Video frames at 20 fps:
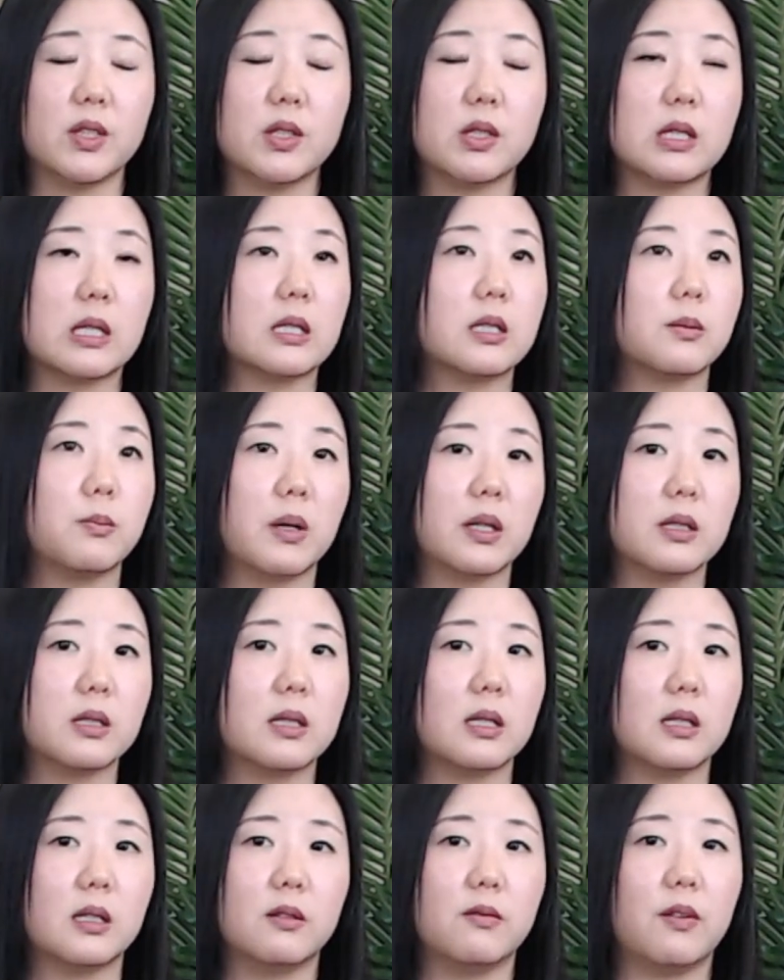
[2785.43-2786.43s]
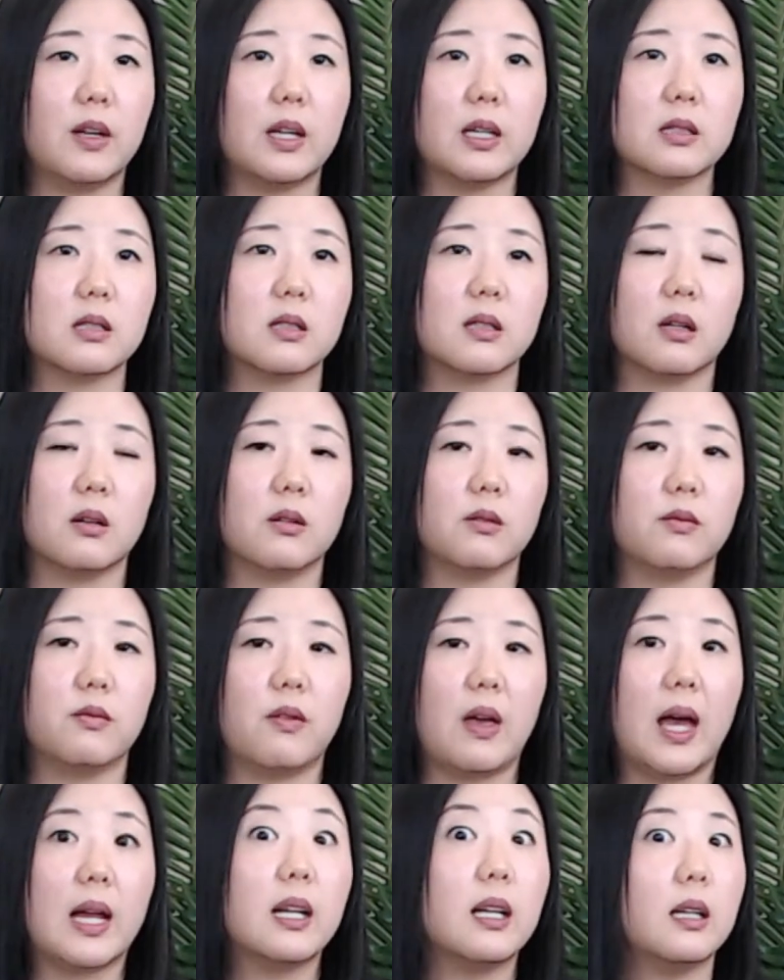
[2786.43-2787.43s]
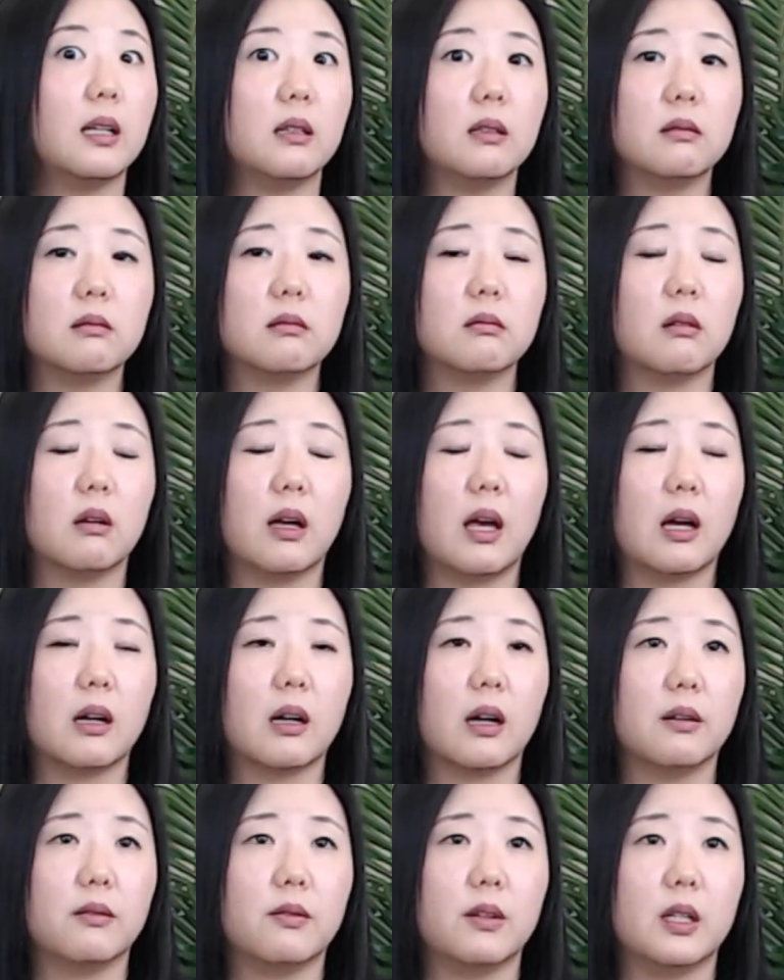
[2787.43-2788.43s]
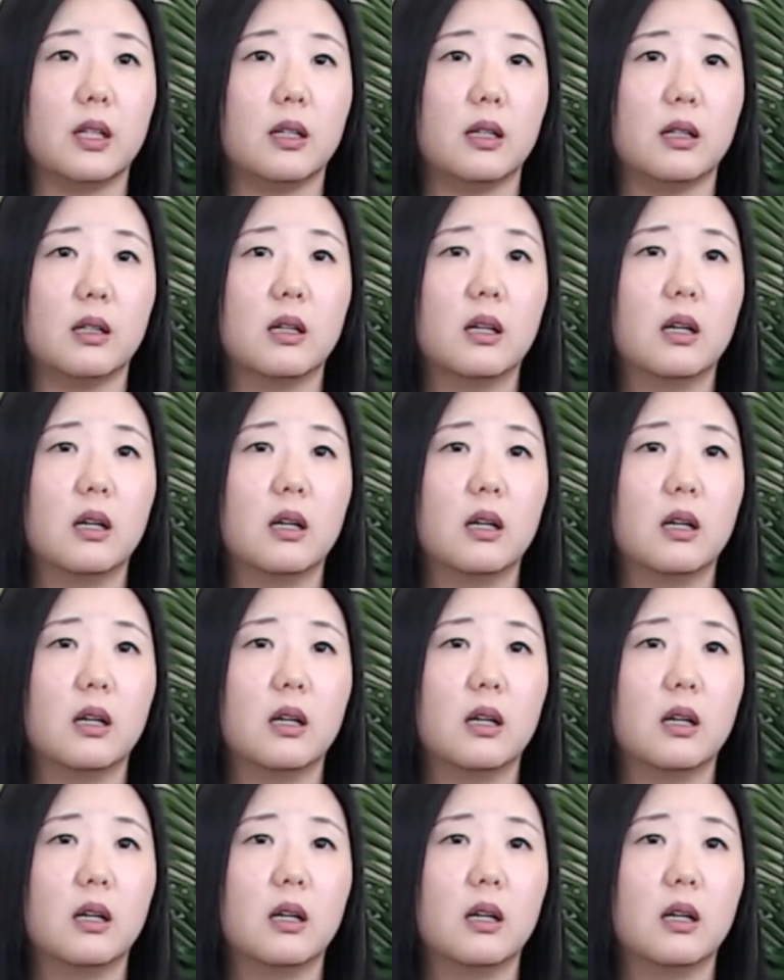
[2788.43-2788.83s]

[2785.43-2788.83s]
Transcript: 6 months in advance of any NIV